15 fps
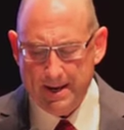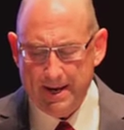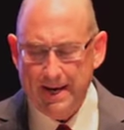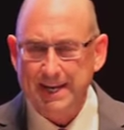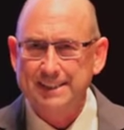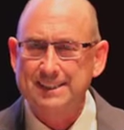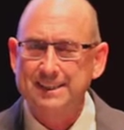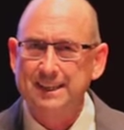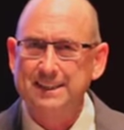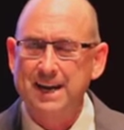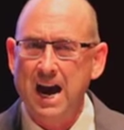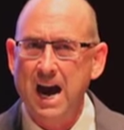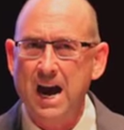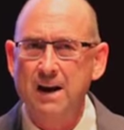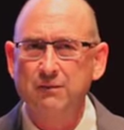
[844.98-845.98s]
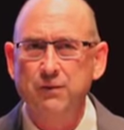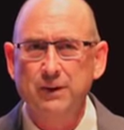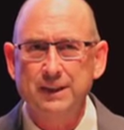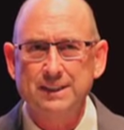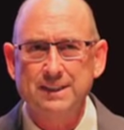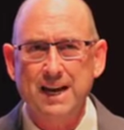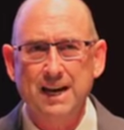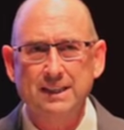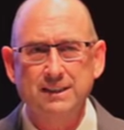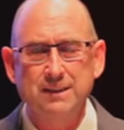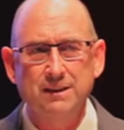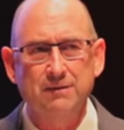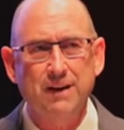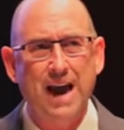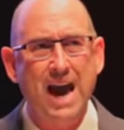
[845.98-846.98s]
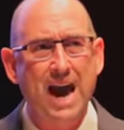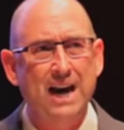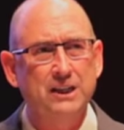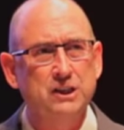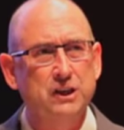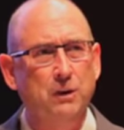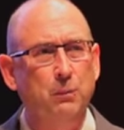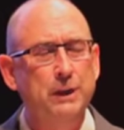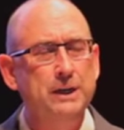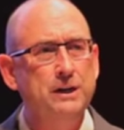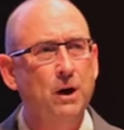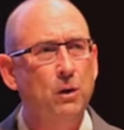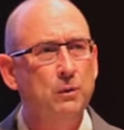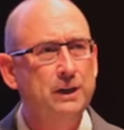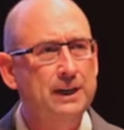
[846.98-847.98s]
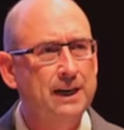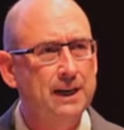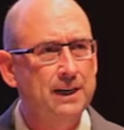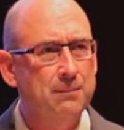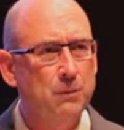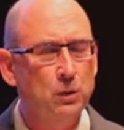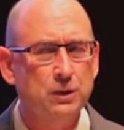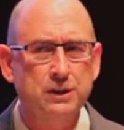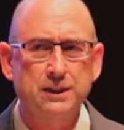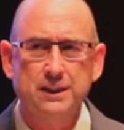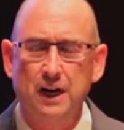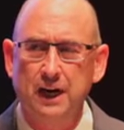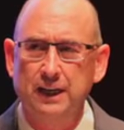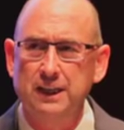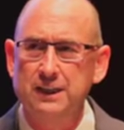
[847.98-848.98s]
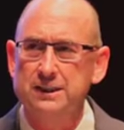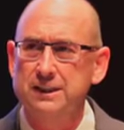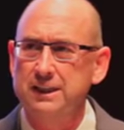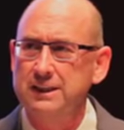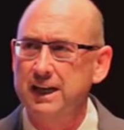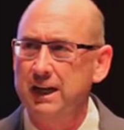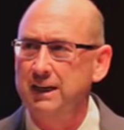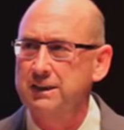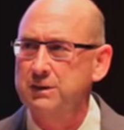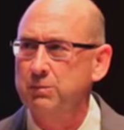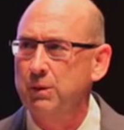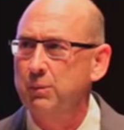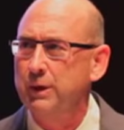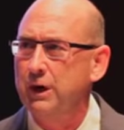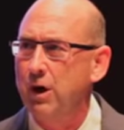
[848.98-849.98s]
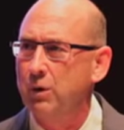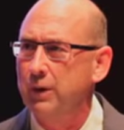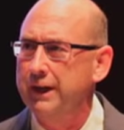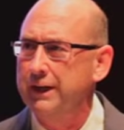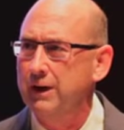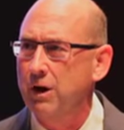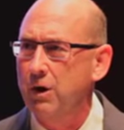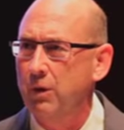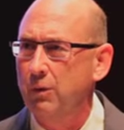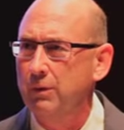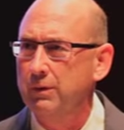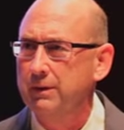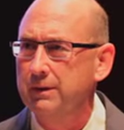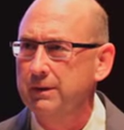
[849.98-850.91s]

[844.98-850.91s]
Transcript: It's the time for decisive action. We don't need any more studies to tell us what we already know.